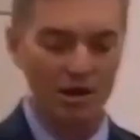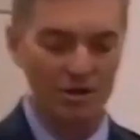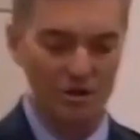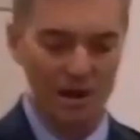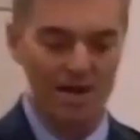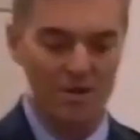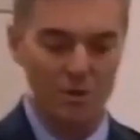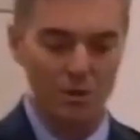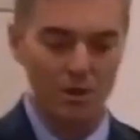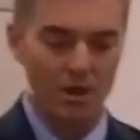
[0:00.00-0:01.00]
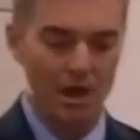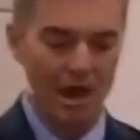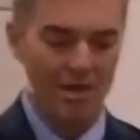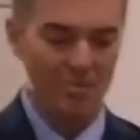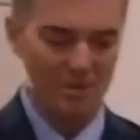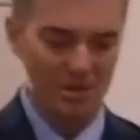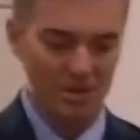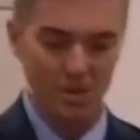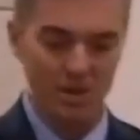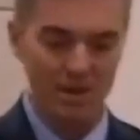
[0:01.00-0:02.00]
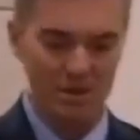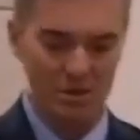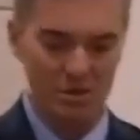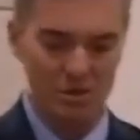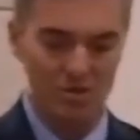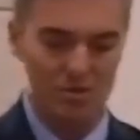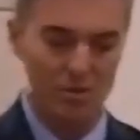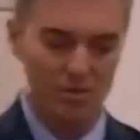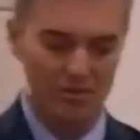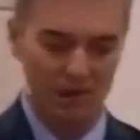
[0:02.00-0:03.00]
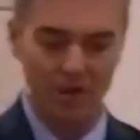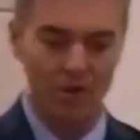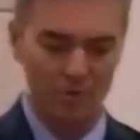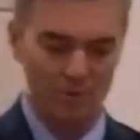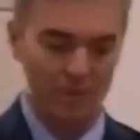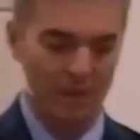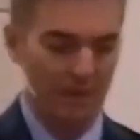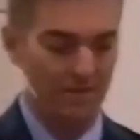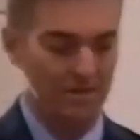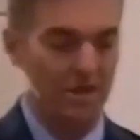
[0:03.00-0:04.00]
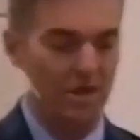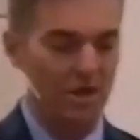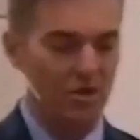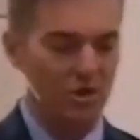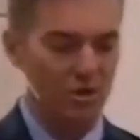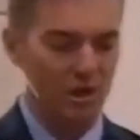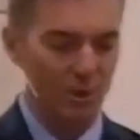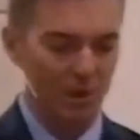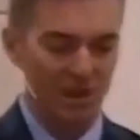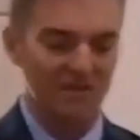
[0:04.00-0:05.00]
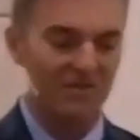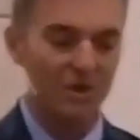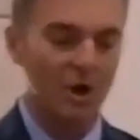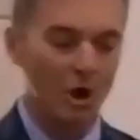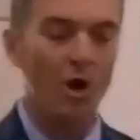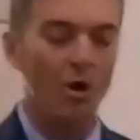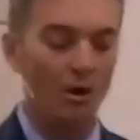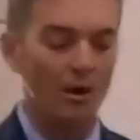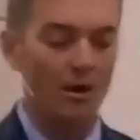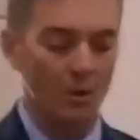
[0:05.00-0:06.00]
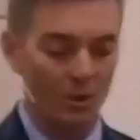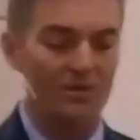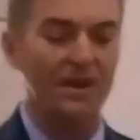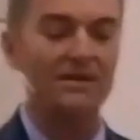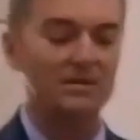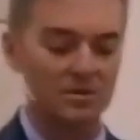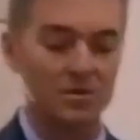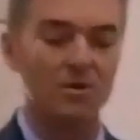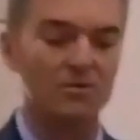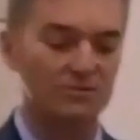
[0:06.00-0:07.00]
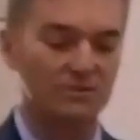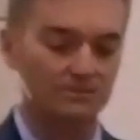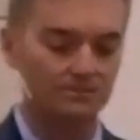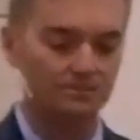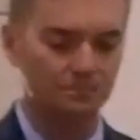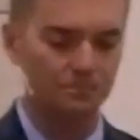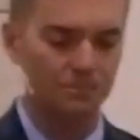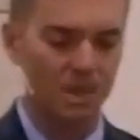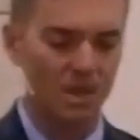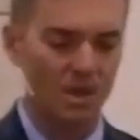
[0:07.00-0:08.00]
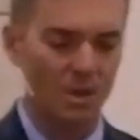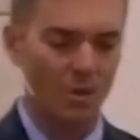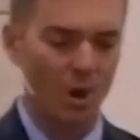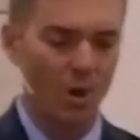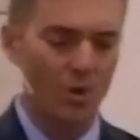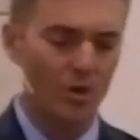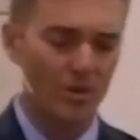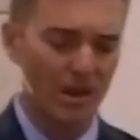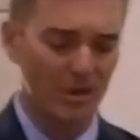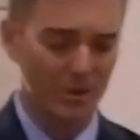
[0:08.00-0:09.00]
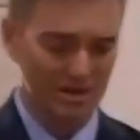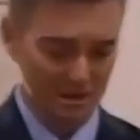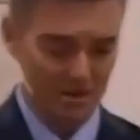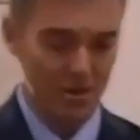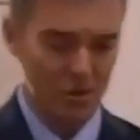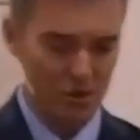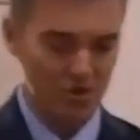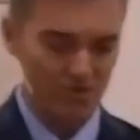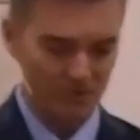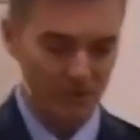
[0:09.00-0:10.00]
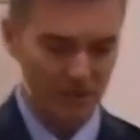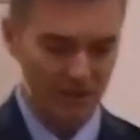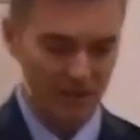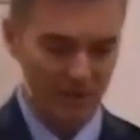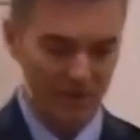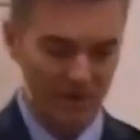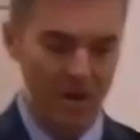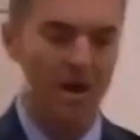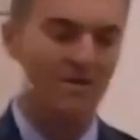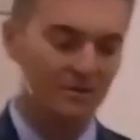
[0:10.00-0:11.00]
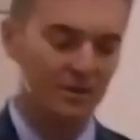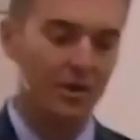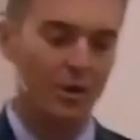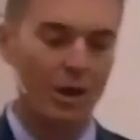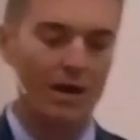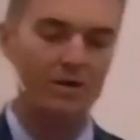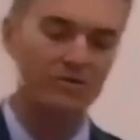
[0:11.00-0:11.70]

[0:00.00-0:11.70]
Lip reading: contractual and business relationships with our fellow human beings so that we give to all what they deserve. We are to make restitution for anything we have unlawfully acquired.